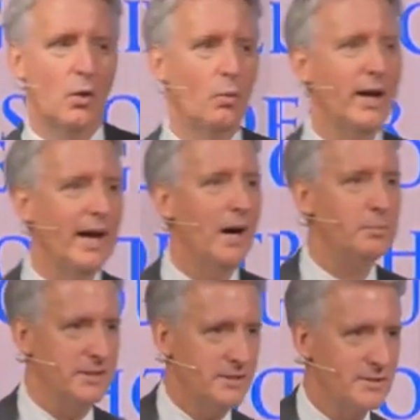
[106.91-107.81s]
What
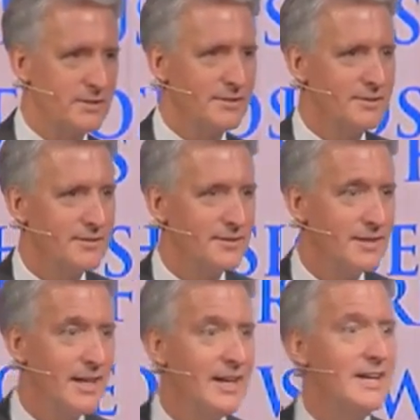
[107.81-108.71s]
happens?
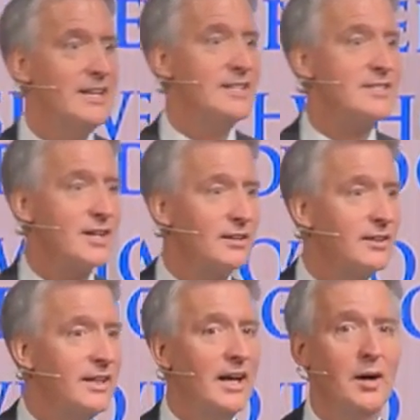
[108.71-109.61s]
Suddenly,